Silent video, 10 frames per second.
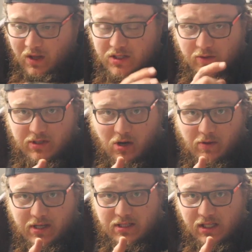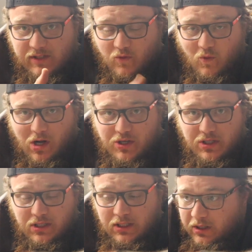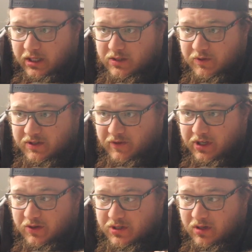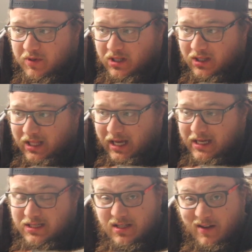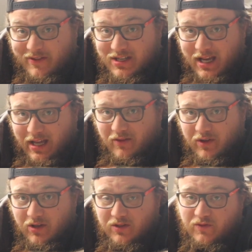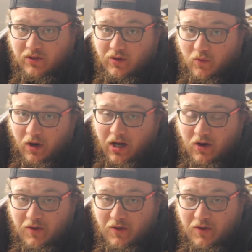So as always, thanks for watching. Next week's video is going to be the last of the Dyna videos for a little while,